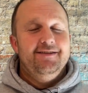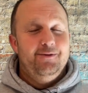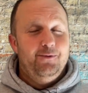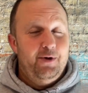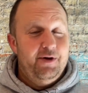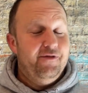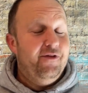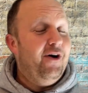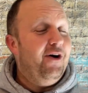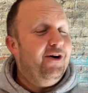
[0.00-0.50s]

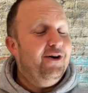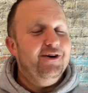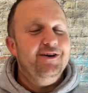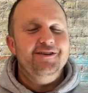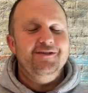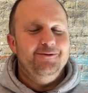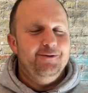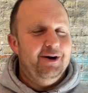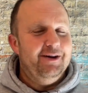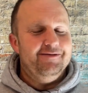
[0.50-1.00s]
we've
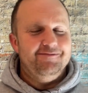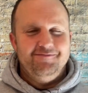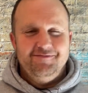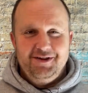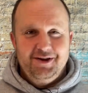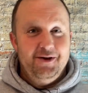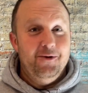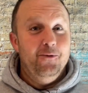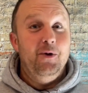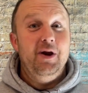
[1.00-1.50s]
all, well,
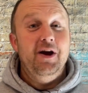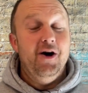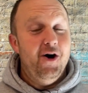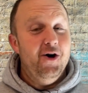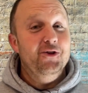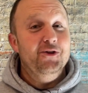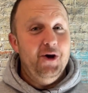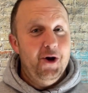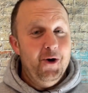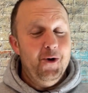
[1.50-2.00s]
we
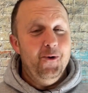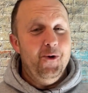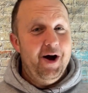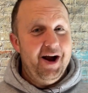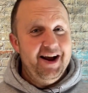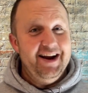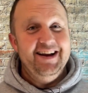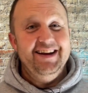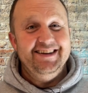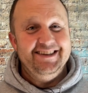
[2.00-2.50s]
all know
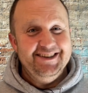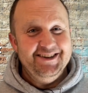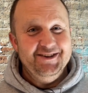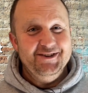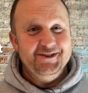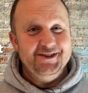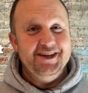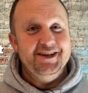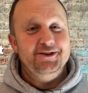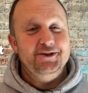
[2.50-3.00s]
why I hate to
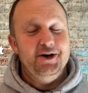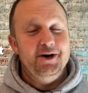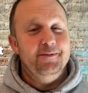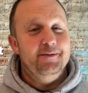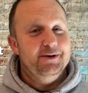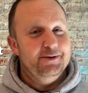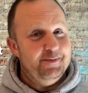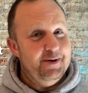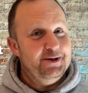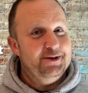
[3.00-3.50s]
use that term,
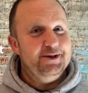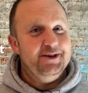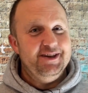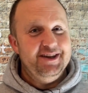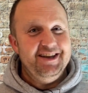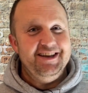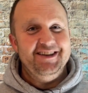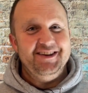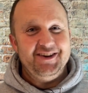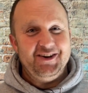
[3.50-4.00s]

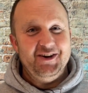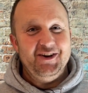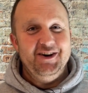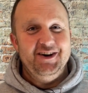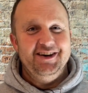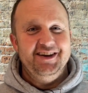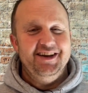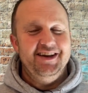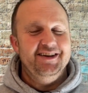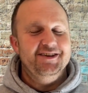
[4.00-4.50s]
especially in the
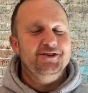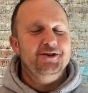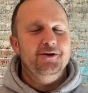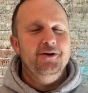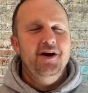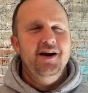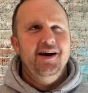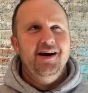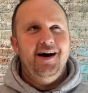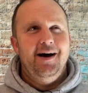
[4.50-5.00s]
current day. So
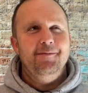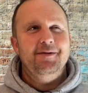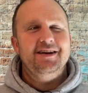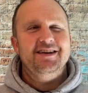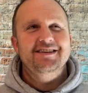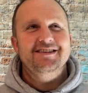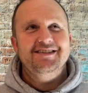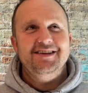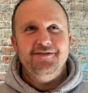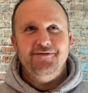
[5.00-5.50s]
I'm not
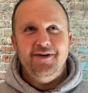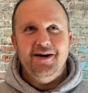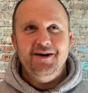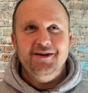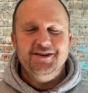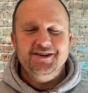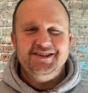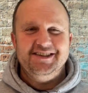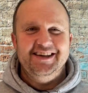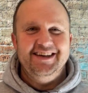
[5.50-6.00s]
going to say
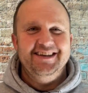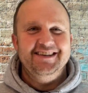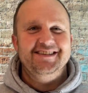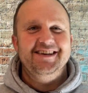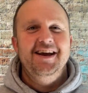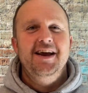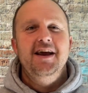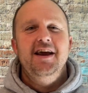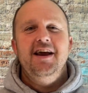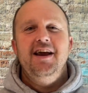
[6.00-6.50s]
follow the science.
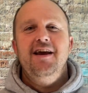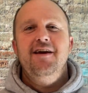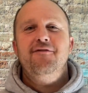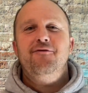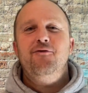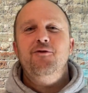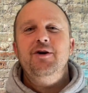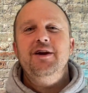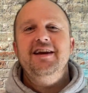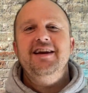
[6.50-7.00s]

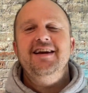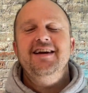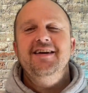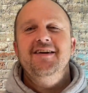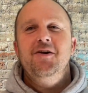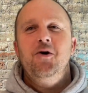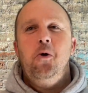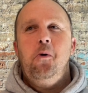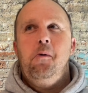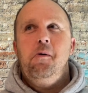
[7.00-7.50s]
If we
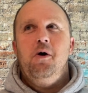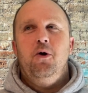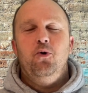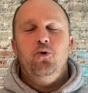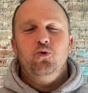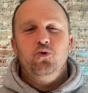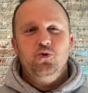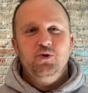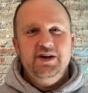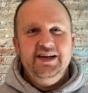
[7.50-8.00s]

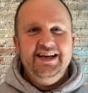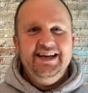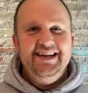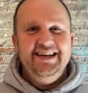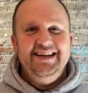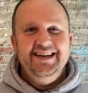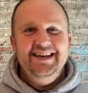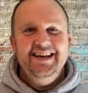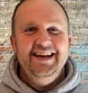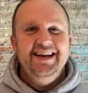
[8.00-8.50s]

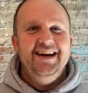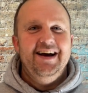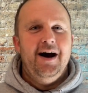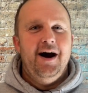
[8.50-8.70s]
read